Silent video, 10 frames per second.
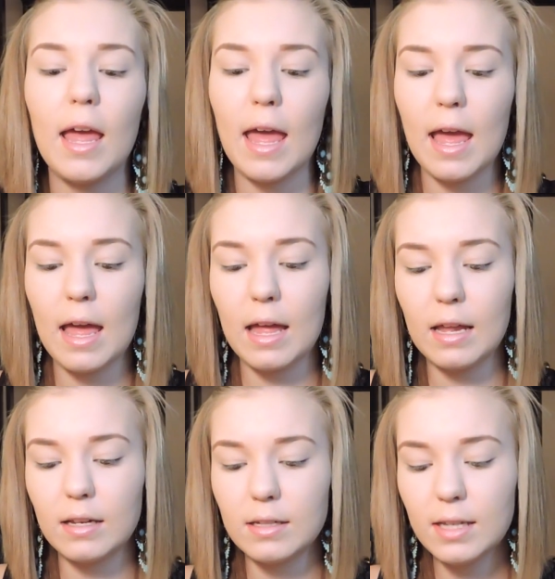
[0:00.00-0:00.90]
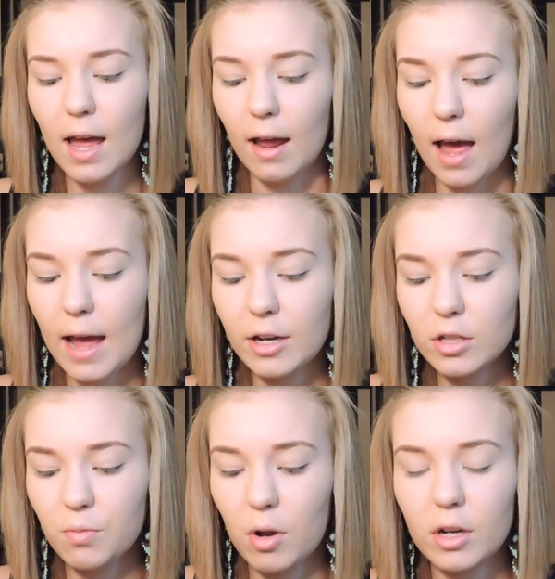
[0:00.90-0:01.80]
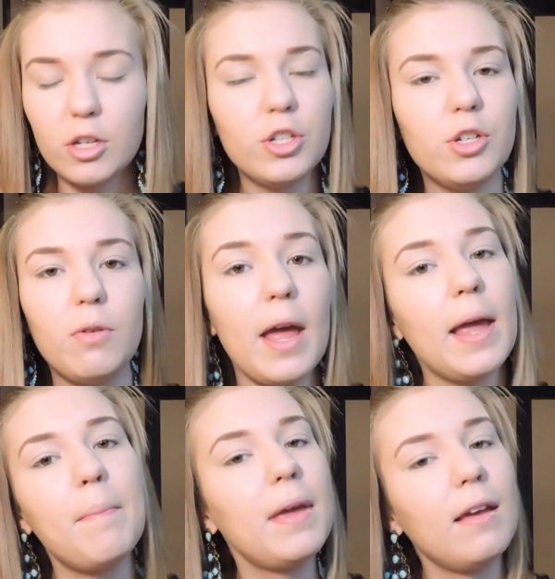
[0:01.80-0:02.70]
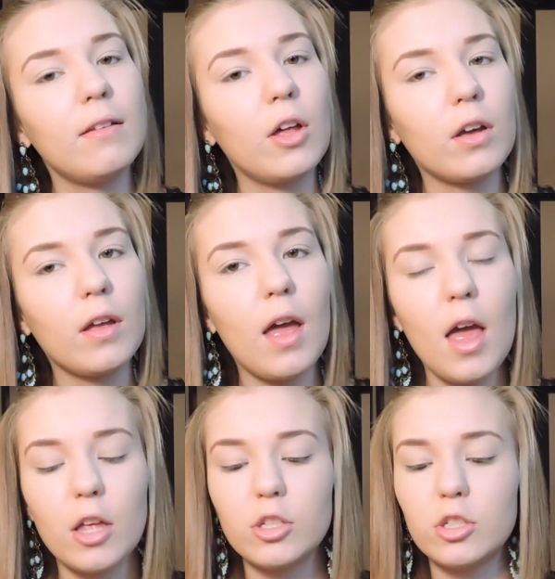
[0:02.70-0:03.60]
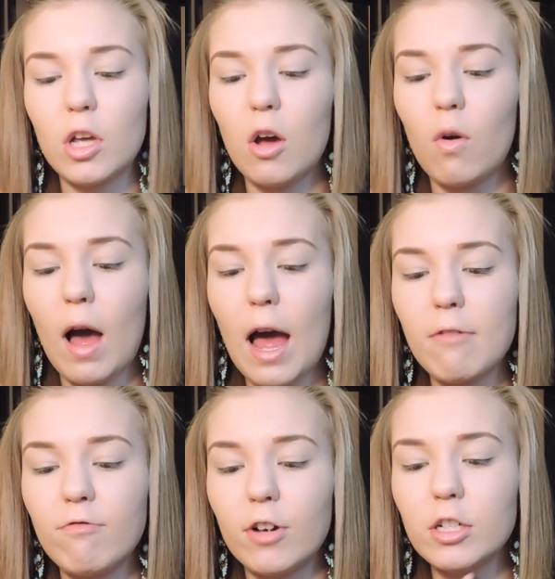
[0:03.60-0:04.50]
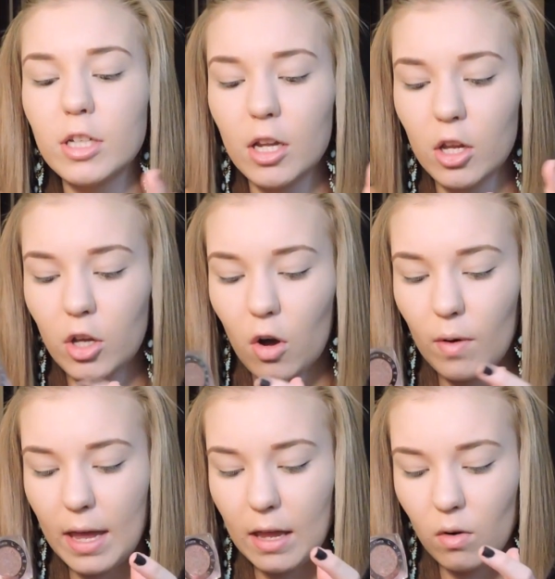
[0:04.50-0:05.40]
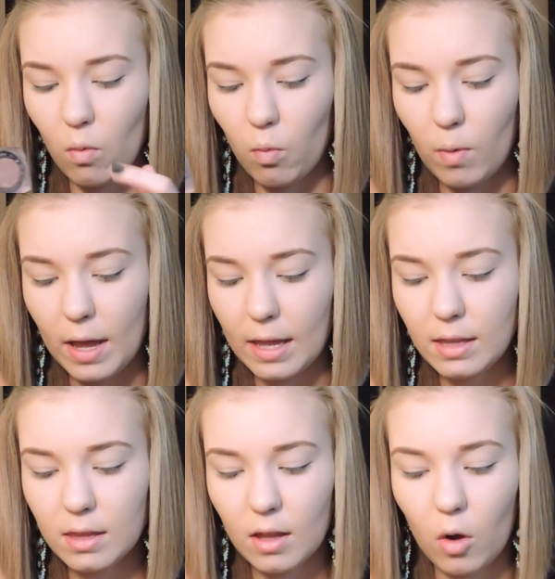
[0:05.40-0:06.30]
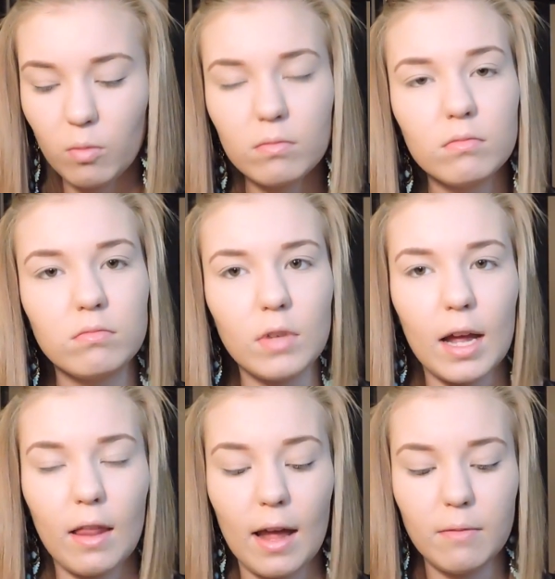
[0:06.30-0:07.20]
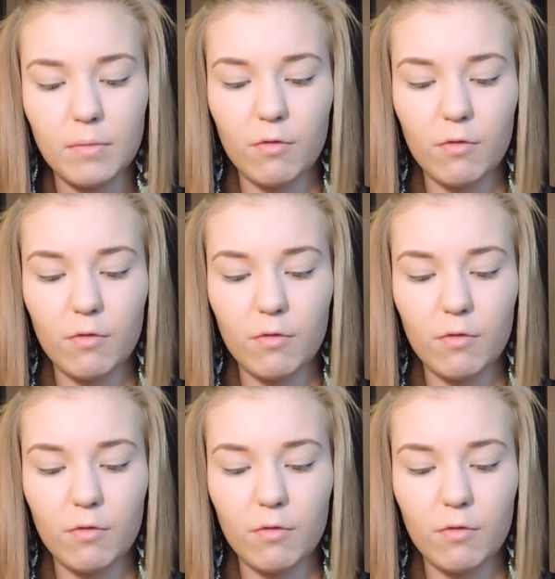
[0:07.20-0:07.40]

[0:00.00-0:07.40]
And yeah, I just wanted to do a pink look. So I'm first going to go in with, oh, I lied.